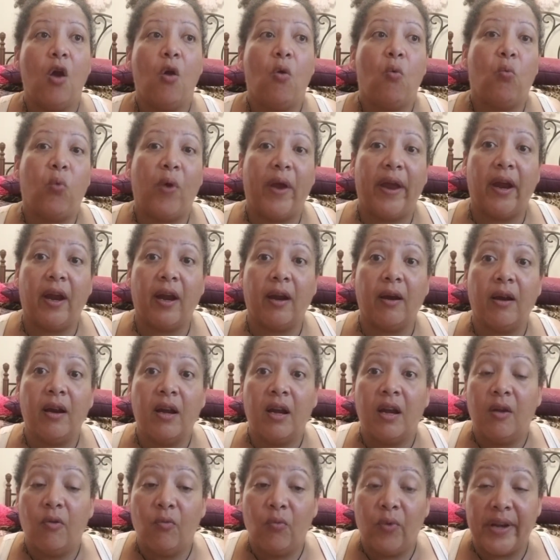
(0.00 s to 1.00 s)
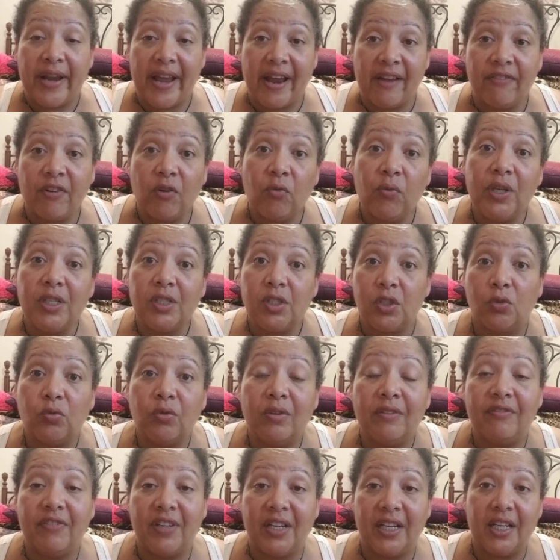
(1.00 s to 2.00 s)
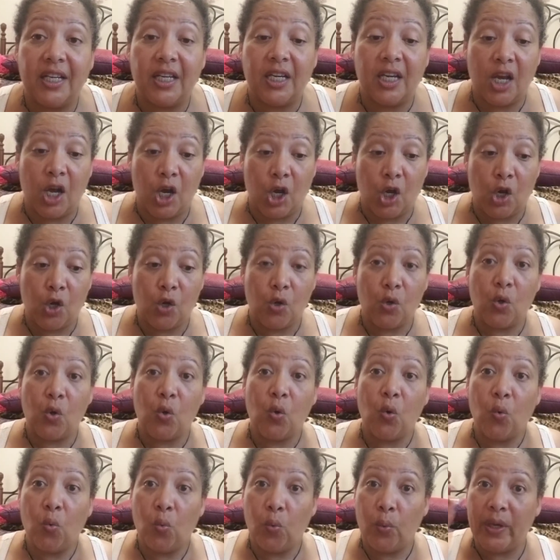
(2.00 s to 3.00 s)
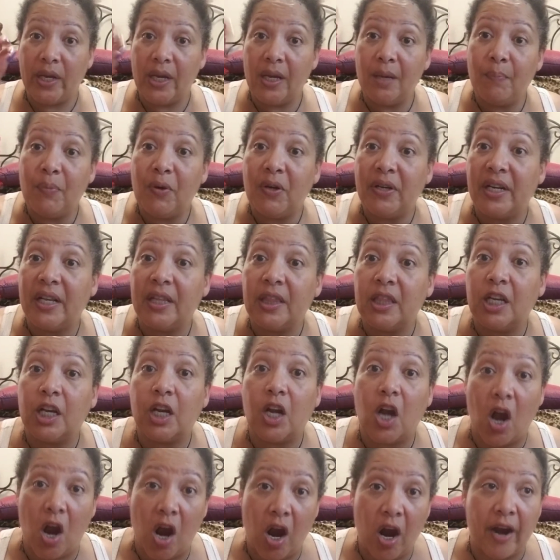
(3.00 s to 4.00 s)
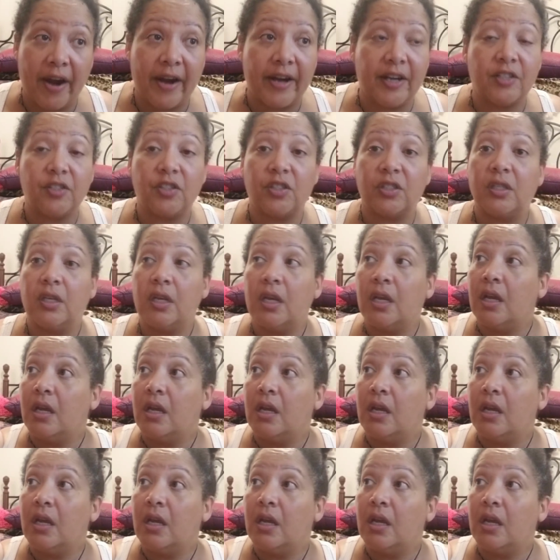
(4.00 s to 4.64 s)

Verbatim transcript: where whenever we do a video, we put in the cards